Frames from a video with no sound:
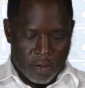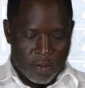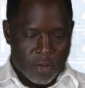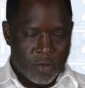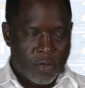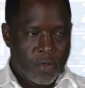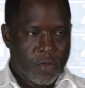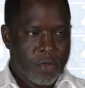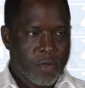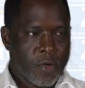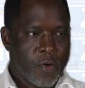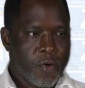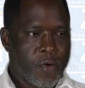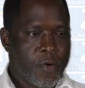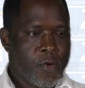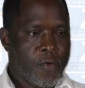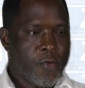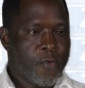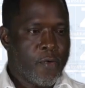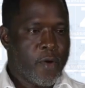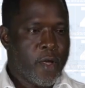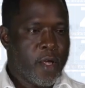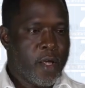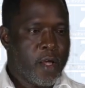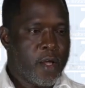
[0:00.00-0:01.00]
So
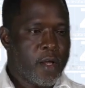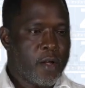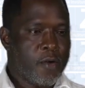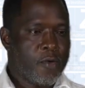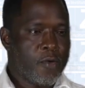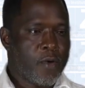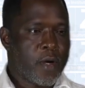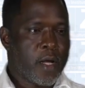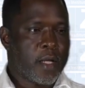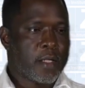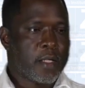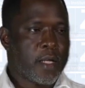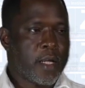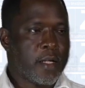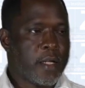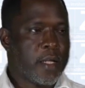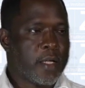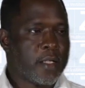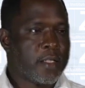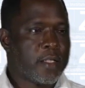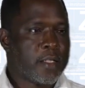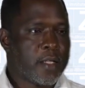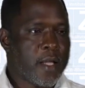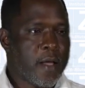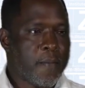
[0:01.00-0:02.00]
we look at an
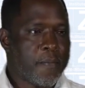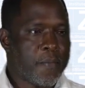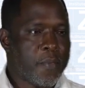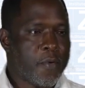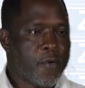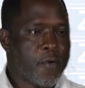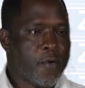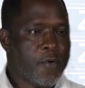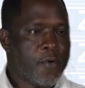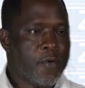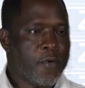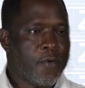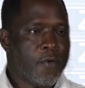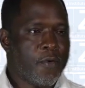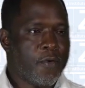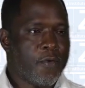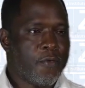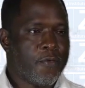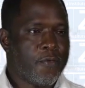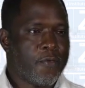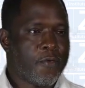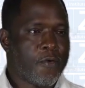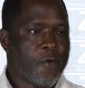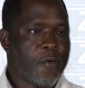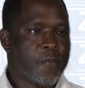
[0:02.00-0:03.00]
example
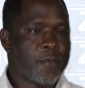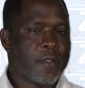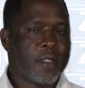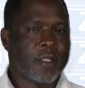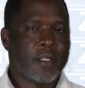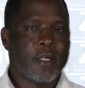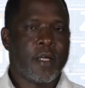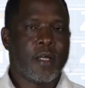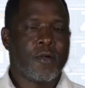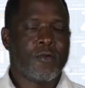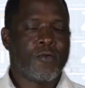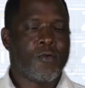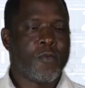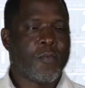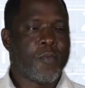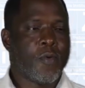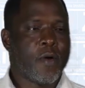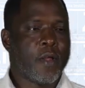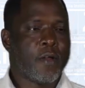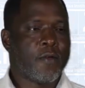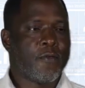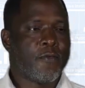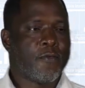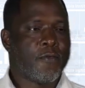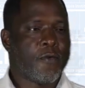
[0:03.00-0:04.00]
from
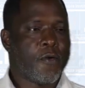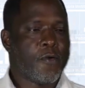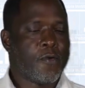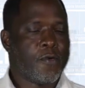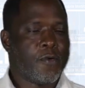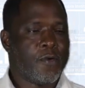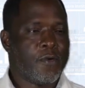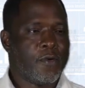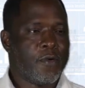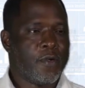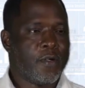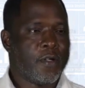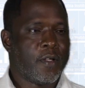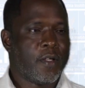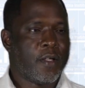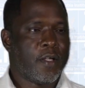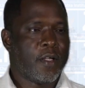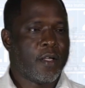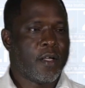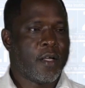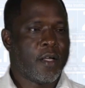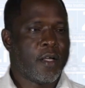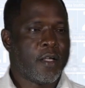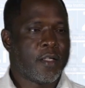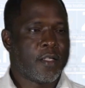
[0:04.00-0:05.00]
CA2.4
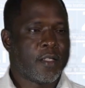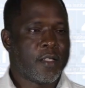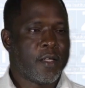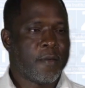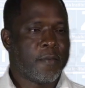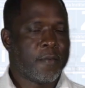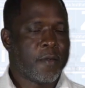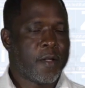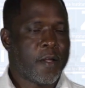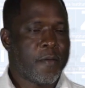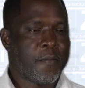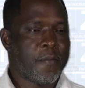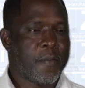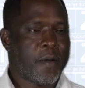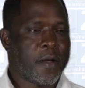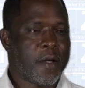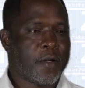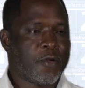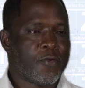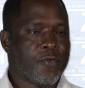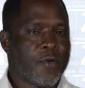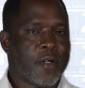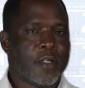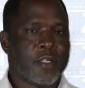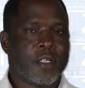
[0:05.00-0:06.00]
September
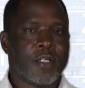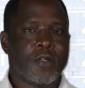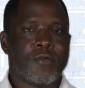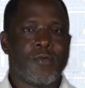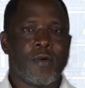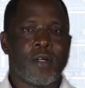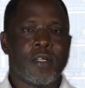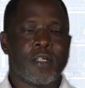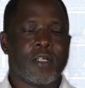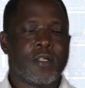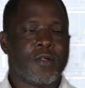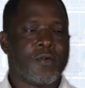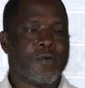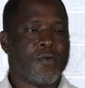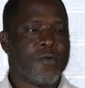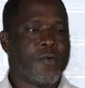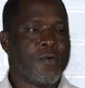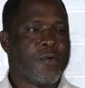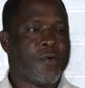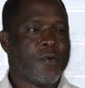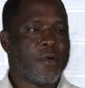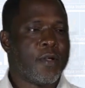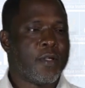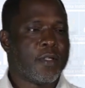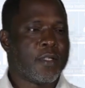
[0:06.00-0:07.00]
2022
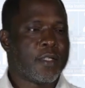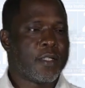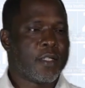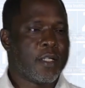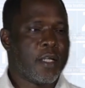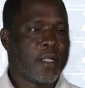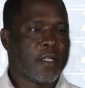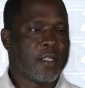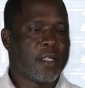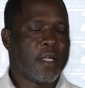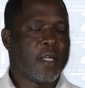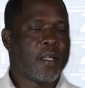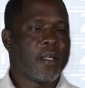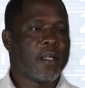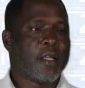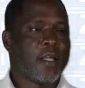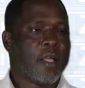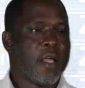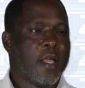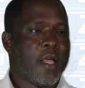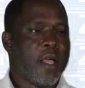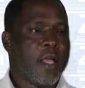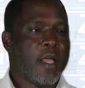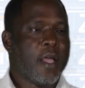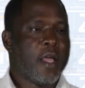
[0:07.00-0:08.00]
sitting,
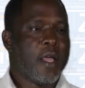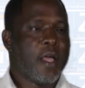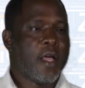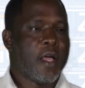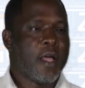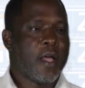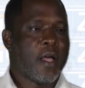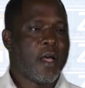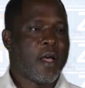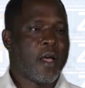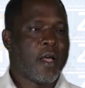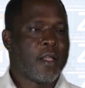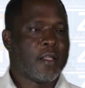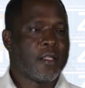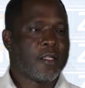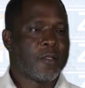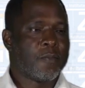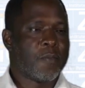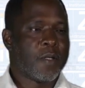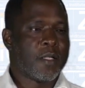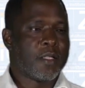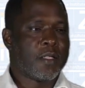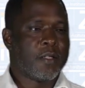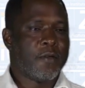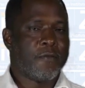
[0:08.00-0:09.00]
and
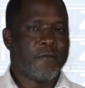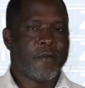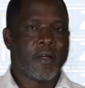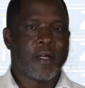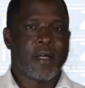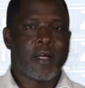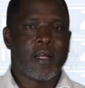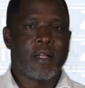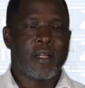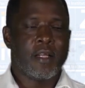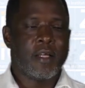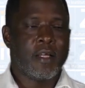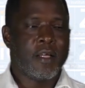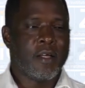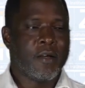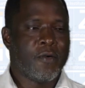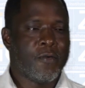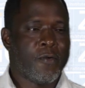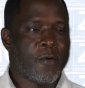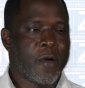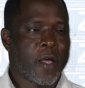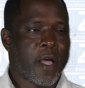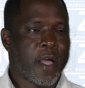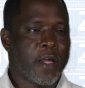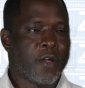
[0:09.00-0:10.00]
specifically
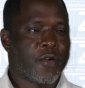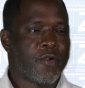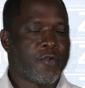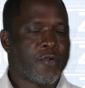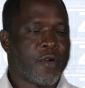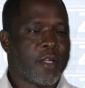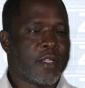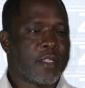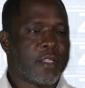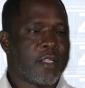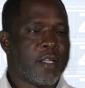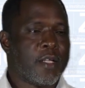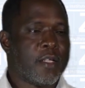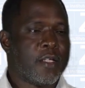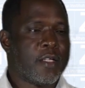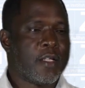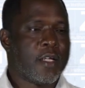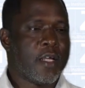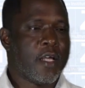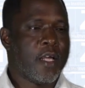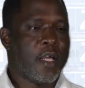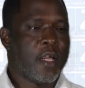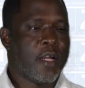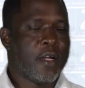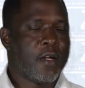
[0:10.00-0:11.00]
we are interested
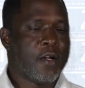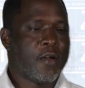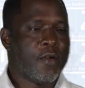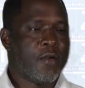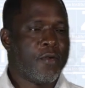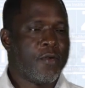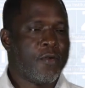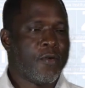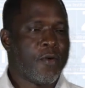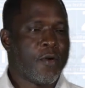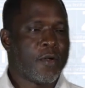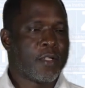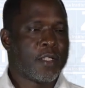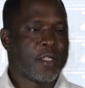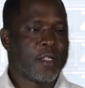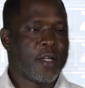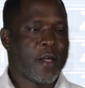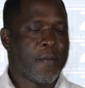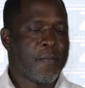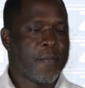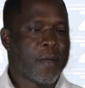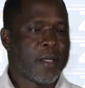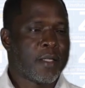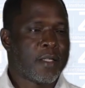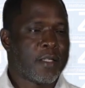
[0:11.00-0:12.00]
in note
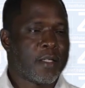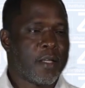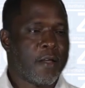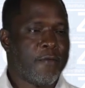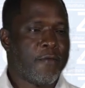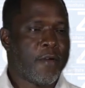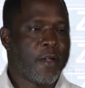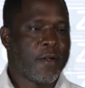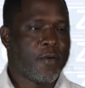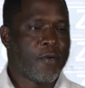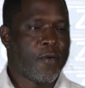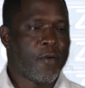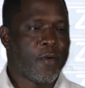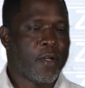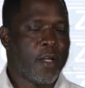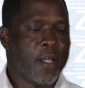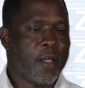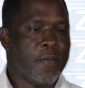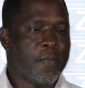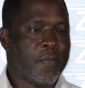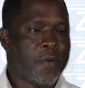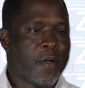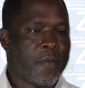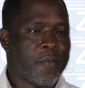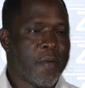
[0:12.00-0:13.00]
number 7 on
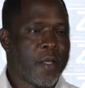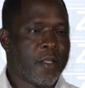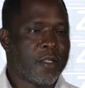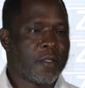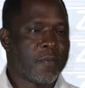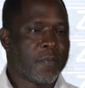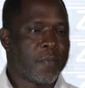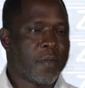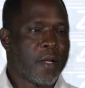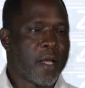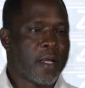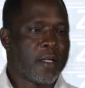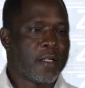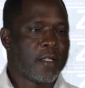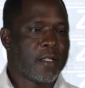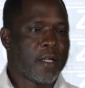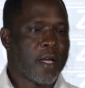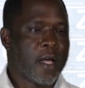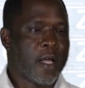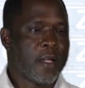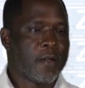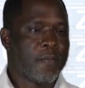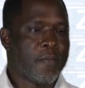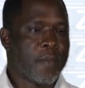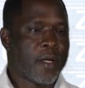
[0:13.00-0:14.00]
implements, plant
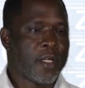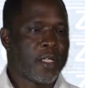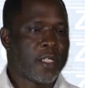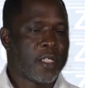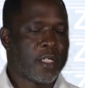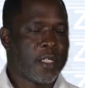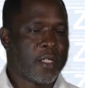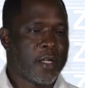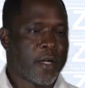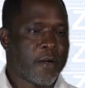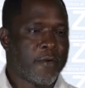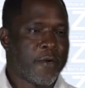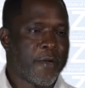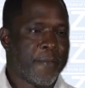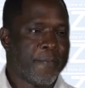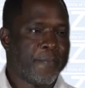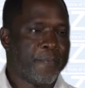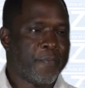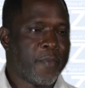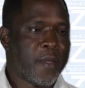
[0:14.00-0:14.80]
and machinery.